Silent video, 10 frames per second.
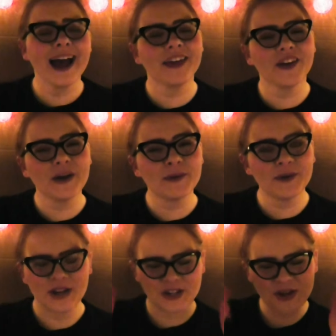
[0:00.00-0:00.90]
Hi there, I'm Roux,
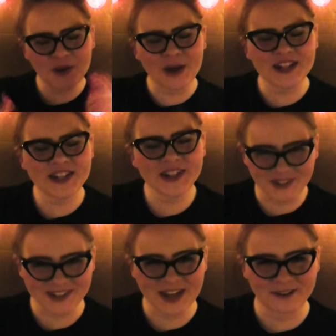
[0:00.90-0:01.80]
and you're watching
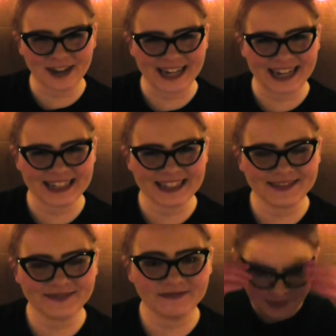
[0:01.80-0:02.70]
Girl Talk Fridays.
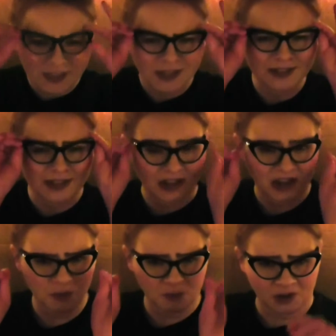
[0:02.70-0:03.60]
Yes, I
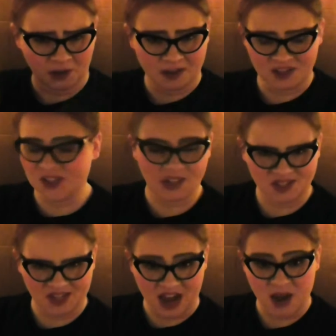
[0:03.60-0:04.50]
am wearing my
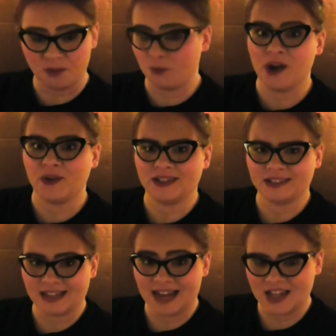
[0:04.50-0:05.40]
sexy
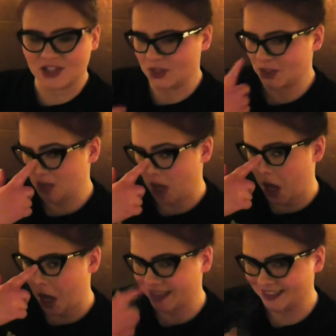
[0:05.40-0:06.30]
librarian glasses.
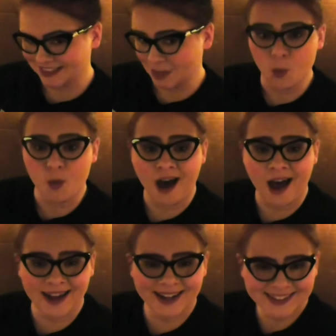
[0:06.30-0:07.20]

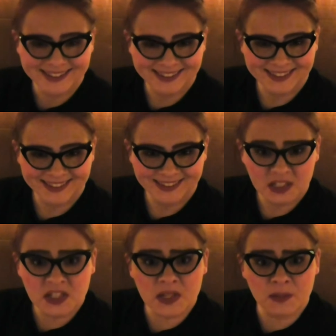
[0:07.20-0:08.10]
Why?
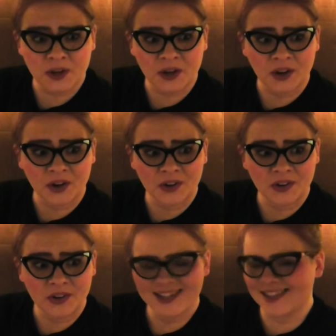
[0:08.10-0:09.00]
To see better.
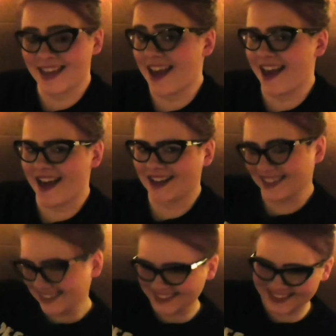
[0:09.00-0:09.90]
Isn't that hot?
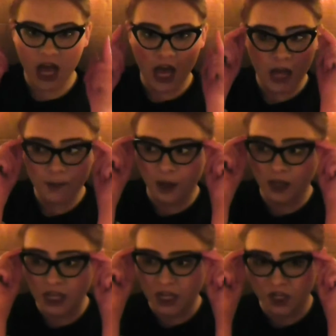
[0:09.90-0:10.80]
Eyeball
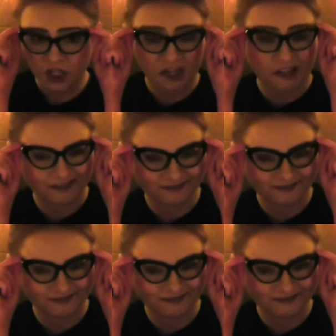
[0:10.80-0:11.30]
aimed.